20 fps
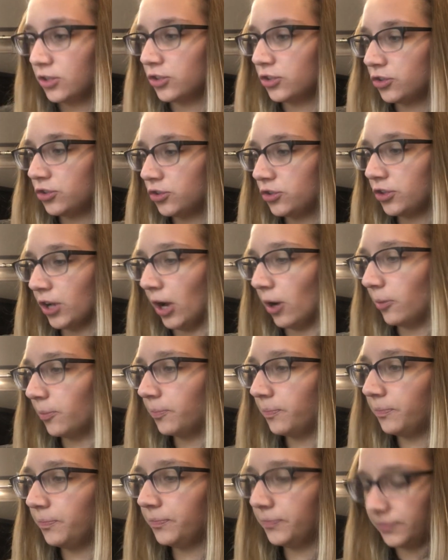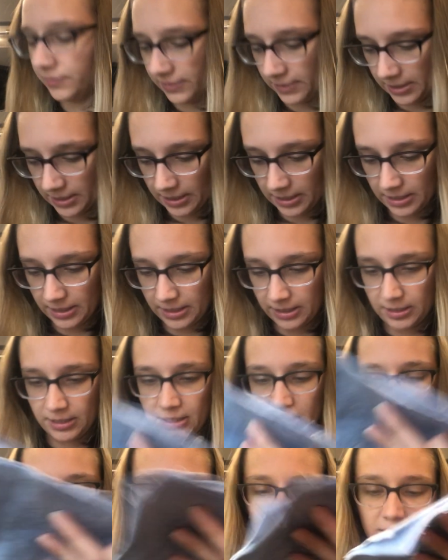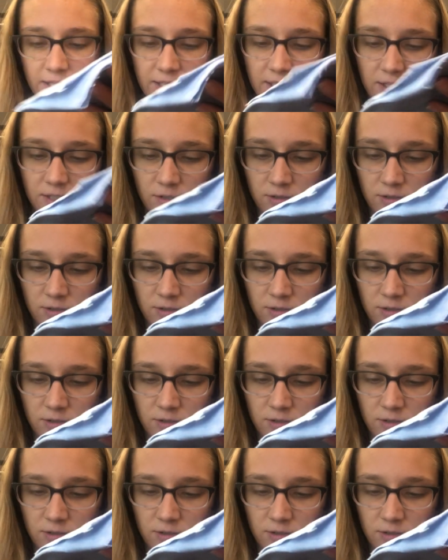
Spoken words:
So this is